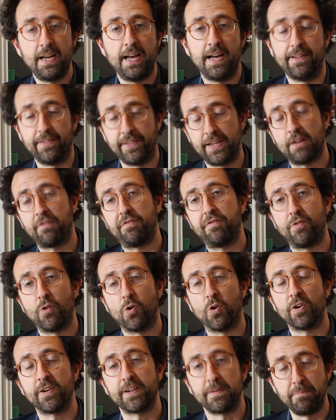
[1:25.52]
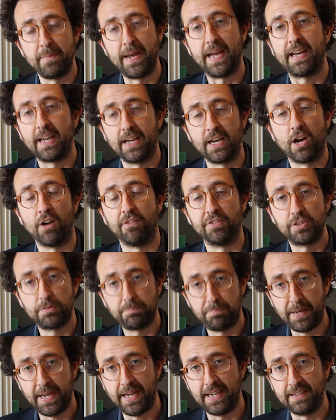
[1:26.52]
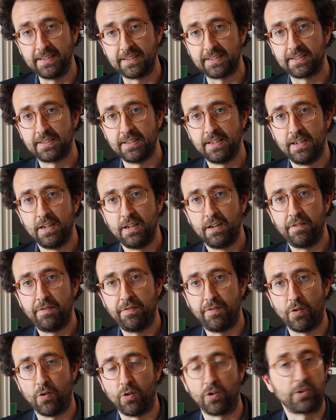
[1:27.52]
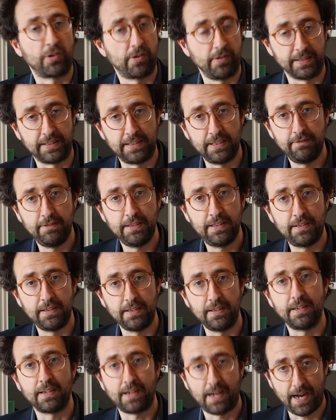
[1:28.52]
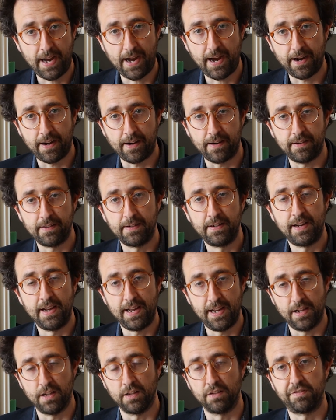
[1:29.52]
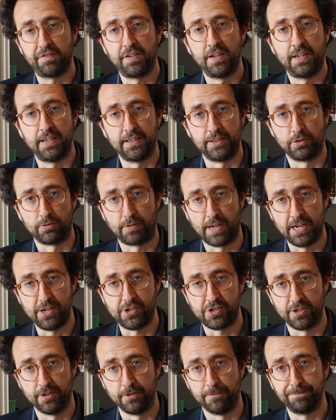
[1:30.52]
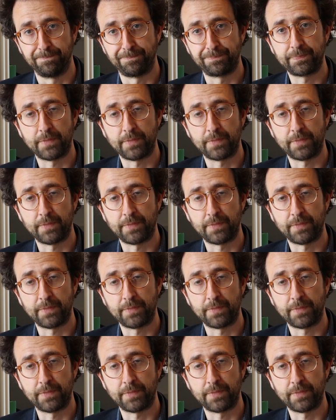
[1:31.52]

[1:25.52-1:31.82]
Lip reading: and therefore the making of space for creativity, care, health, education,